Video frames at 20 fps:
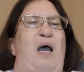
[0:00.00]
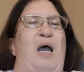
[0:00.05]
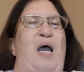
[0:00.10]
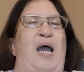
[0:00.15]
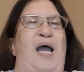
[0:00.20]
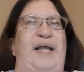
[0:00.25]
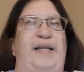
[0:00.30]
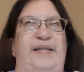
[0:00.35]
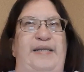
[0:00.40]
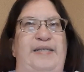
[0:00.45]

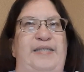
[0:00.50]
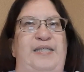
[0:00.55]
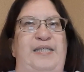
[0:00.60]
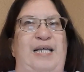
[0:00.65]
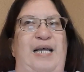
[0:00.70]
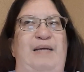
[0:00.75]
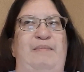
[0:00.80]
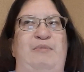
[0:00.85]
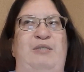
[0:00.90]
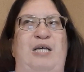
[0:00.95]
at the
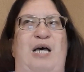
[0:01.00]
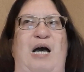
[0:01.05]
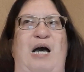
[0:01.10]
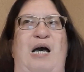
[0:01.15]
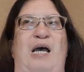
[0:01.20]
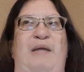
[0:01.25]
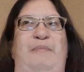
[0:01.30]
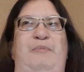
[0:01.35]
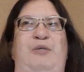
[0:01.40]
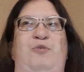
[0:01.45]
same
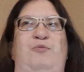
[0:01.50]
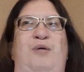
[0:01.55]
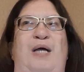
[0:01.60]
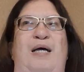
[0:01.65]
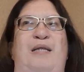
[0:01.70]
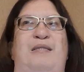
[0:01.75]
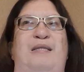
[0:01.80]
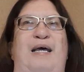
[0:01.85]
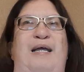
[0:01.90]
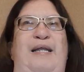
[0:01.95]
time you
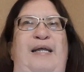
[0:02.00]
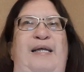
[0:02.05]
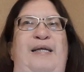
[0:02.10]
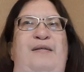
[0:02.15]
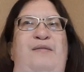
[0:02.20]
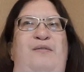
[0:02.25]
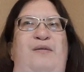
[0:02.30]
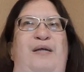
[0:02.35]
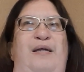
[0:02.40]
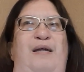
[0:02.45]
got that
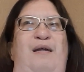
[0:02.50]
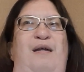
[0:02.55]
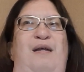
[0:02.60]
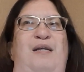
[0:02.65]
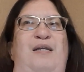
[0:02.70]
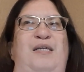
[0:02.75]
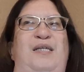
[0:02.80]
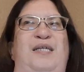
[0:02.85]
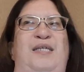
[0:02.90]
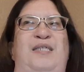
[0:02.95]
inkling,
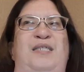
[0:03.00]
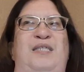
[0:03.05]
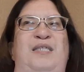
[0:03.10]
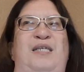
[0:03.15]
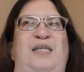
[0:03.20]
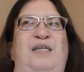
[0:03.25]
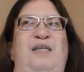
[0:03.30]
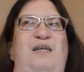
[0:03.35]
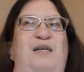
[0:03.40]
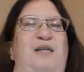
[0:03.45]
is
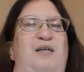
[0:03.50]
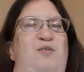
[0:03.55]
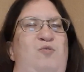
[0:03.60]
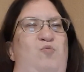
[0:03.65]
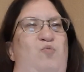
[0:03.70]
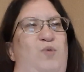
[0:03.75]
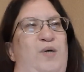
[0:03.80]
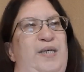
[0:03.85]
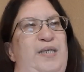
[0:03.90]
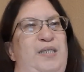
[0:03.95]
he gonna
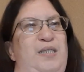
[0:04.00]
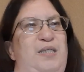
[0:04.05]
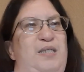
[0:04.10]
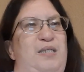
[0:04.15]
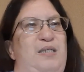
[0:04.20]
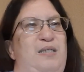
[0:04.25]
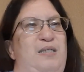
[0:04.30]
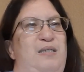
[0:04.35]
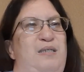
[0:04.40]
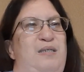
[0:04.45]

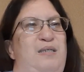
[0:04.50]
quit?